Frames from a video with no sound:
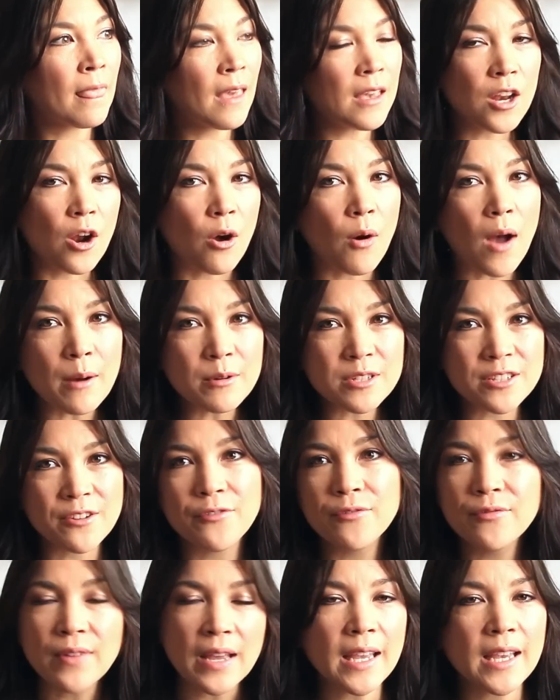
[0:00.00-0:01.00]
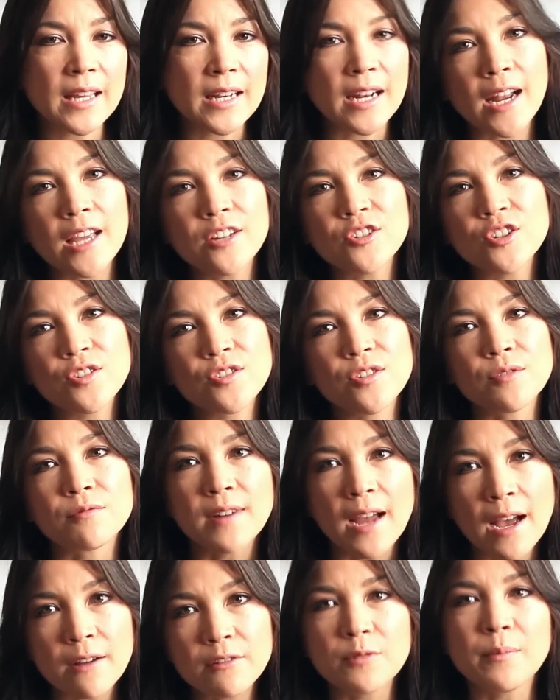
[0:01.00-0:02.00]
you know, I was a fan, and I just
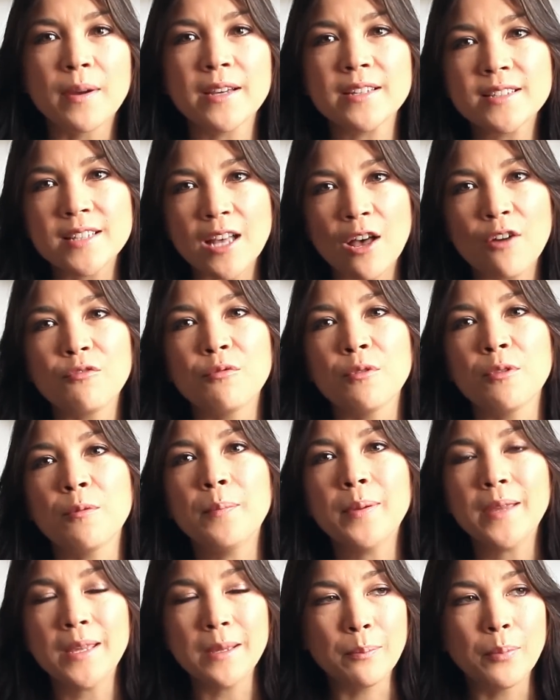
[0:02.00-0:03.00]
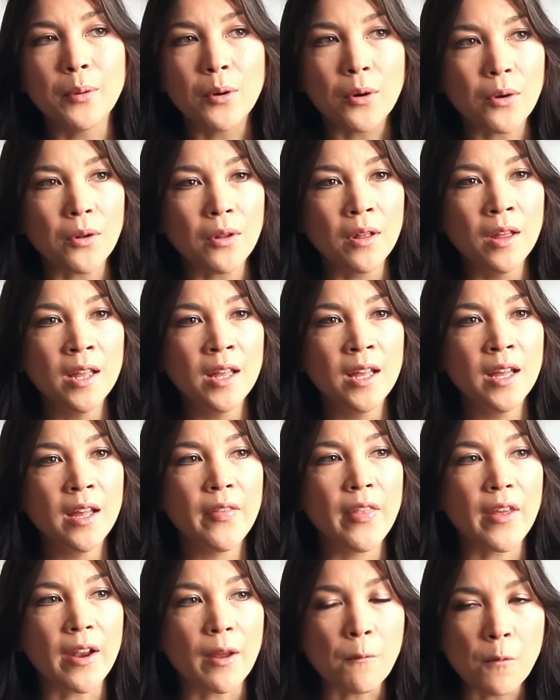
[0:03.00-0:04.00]
surrounded myself with people
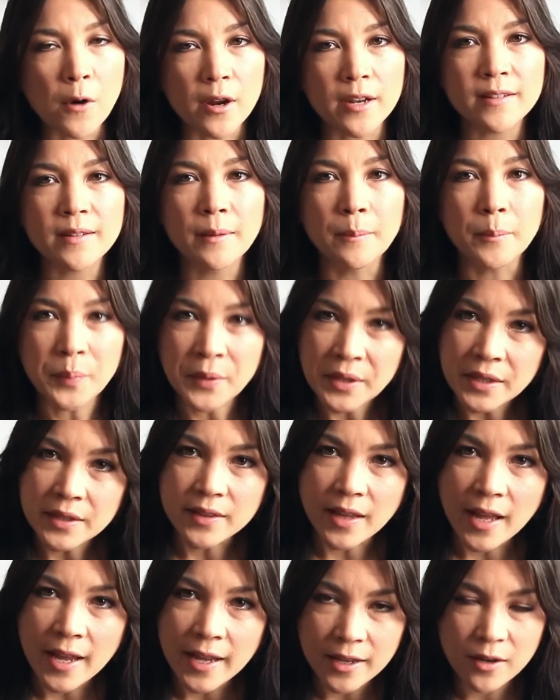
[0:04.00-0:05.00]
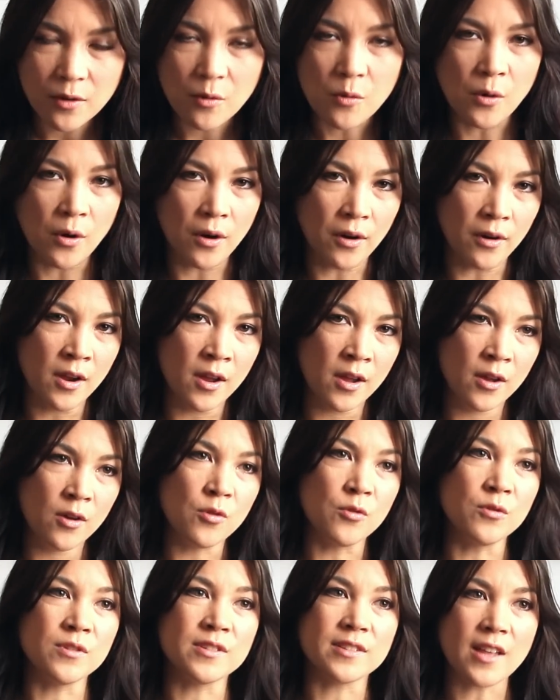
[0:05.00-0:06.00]
that I wanted to be like, or
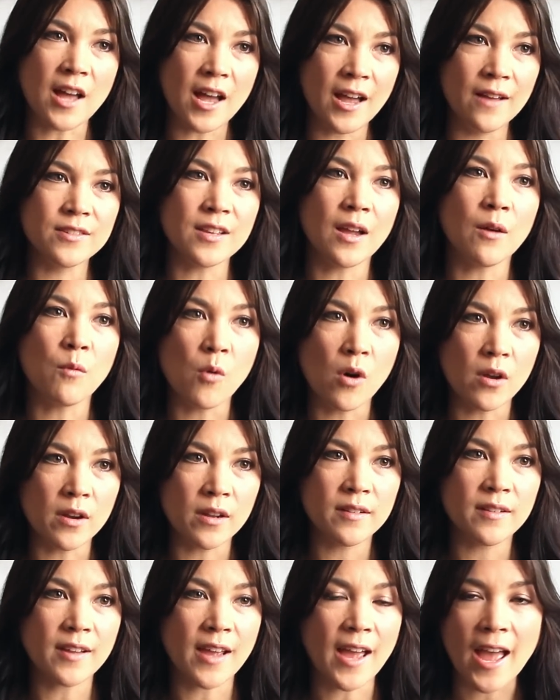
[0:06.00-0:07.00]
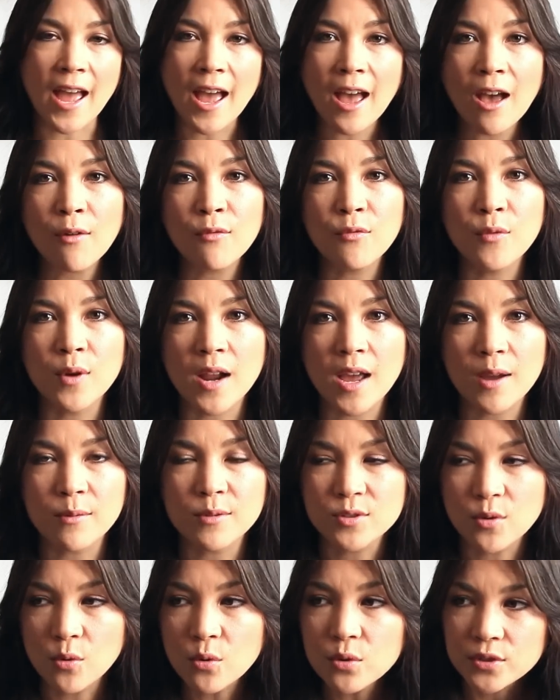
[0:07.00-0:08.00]
whose lives I wanted to have when I
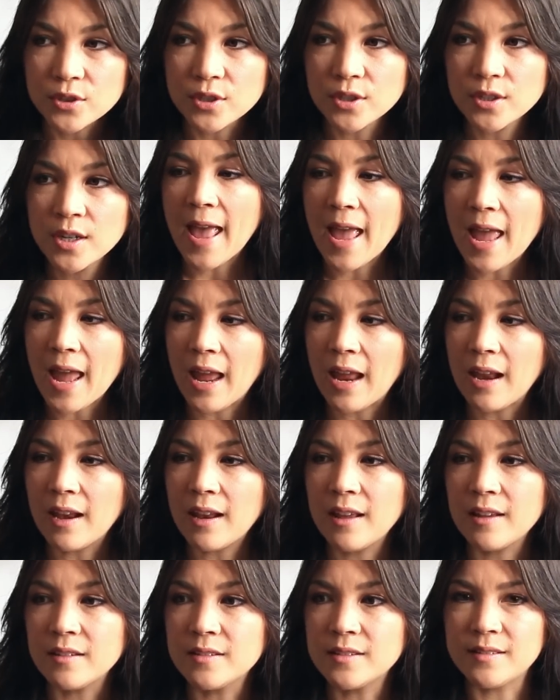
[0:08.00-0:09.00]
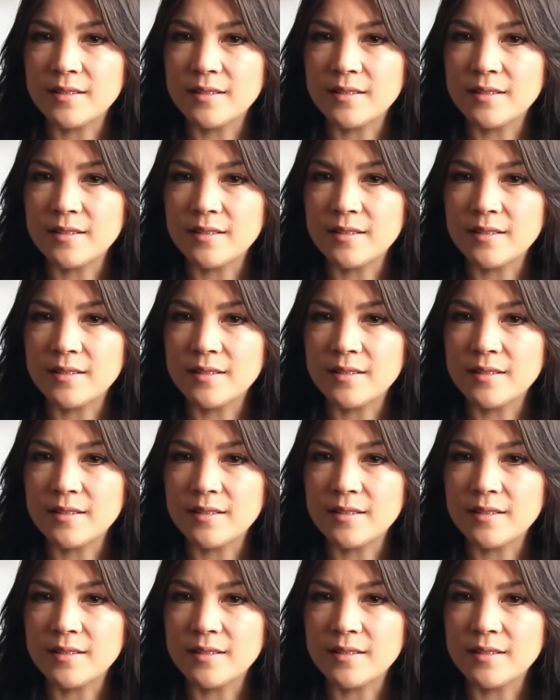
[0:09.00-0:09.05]
was older. And it